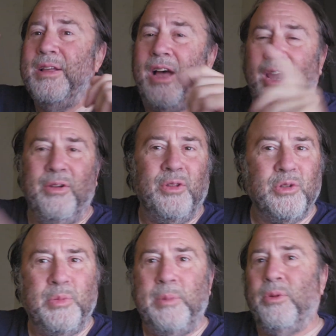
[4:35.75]
hiring
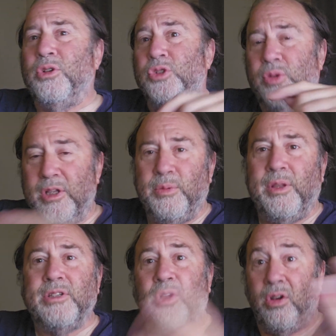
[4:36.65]
those people, trains.
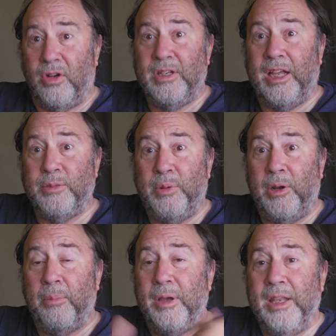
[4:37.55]
That's all our
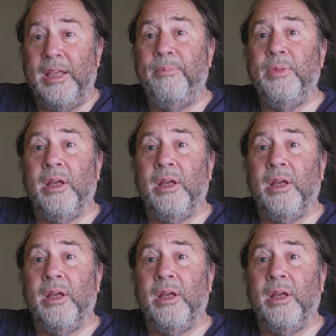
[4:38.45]
taxpayer money.